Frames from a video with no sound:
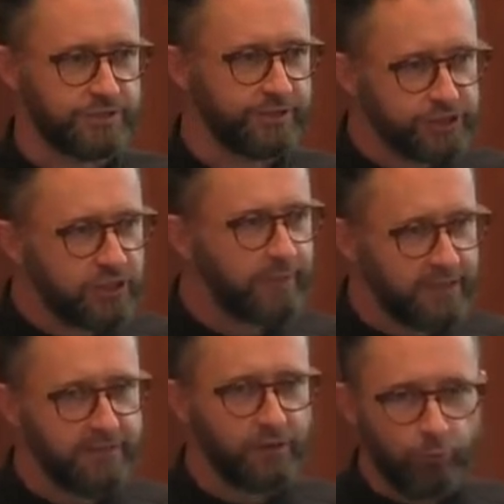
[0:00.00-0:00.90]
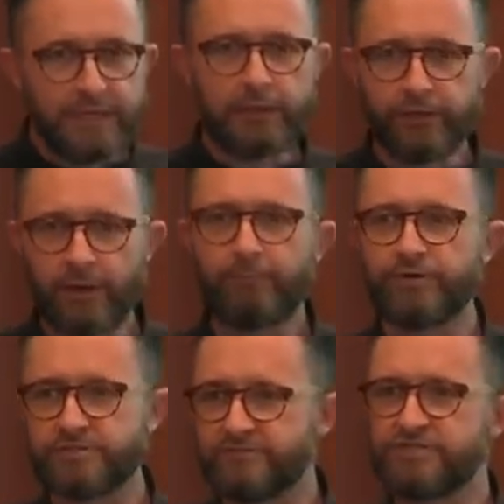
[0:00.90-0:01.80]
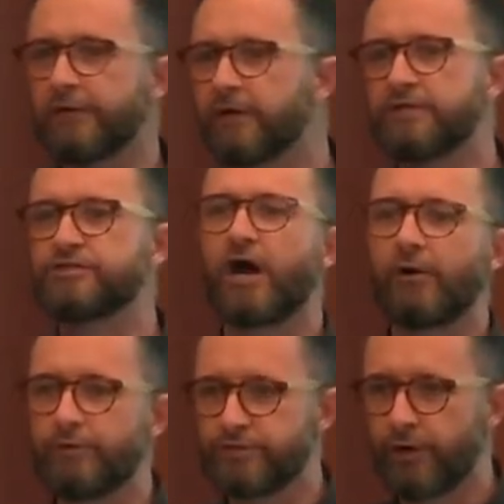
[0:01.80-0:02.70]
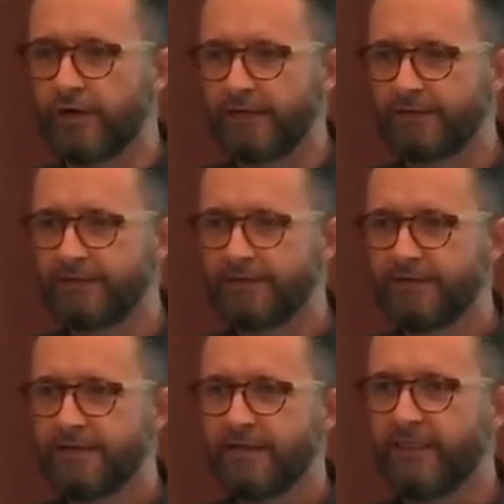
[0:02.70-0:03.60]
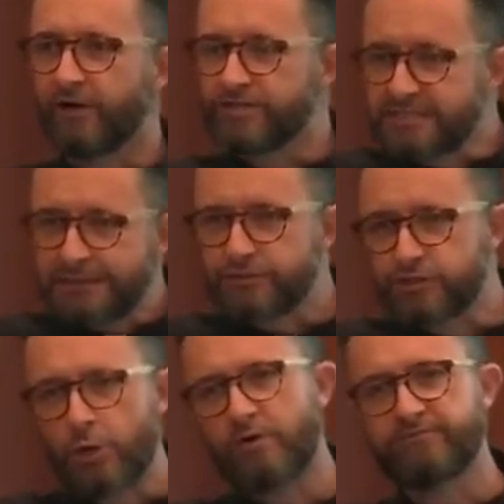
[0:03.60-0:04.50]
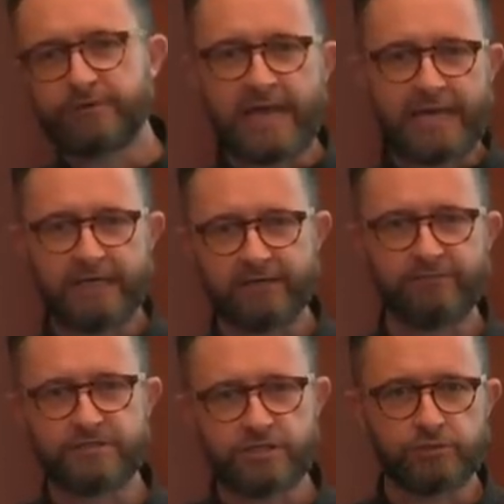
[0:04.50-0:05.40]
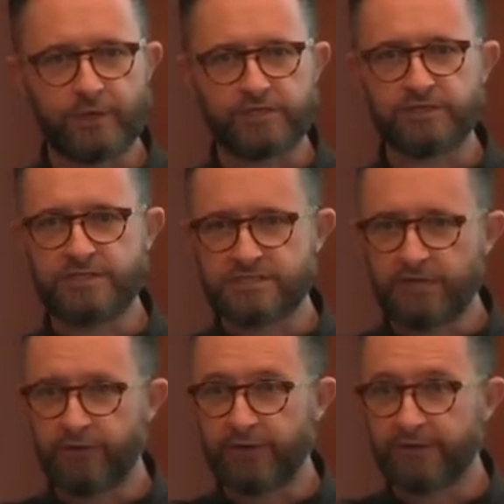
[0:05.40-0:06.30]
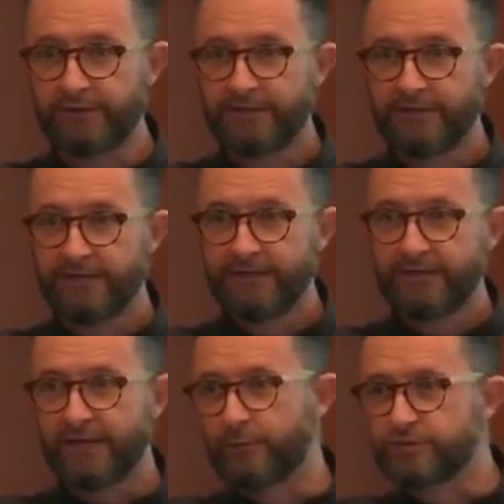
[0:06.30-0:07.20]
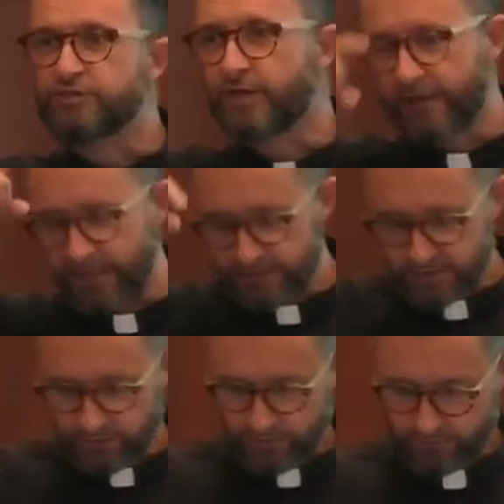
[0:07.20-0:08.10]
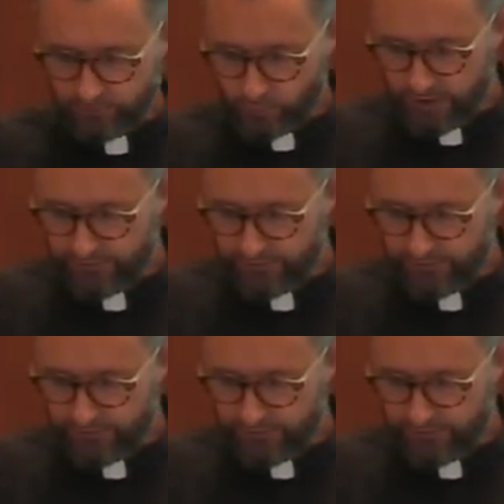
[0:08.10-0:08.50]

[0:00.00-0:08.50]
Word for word: legitimate, real numbers of Syrians are returning. They're still so afraid of the situation in Syria. And I was just talking to one